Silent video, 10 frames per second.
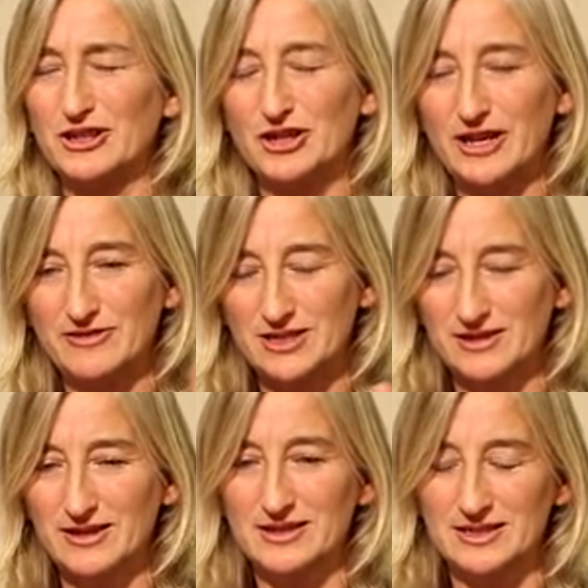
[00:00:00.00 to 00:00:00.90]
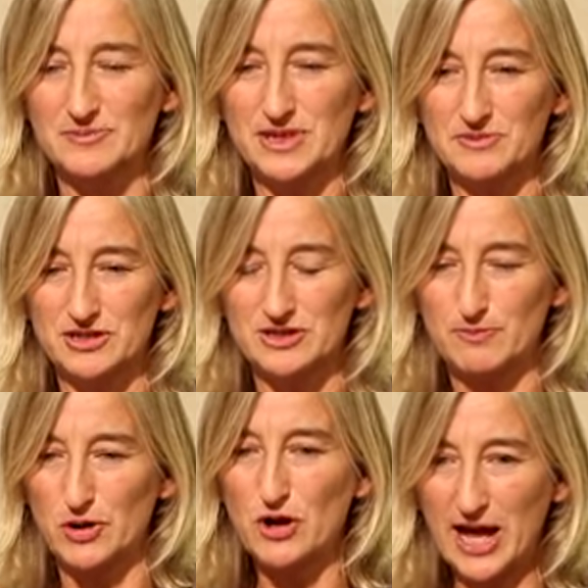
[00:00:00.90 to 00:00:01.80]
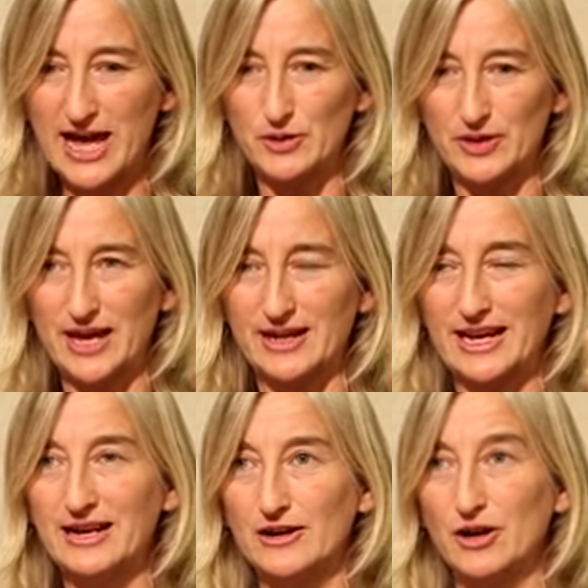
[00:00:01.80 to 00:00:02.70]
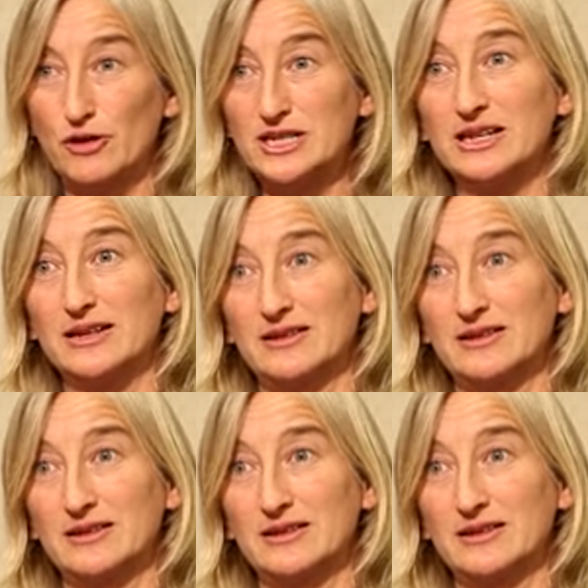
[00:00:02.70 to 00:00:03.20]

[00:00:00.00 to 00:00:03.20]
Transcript: you have to sometimes just block out that inner critic,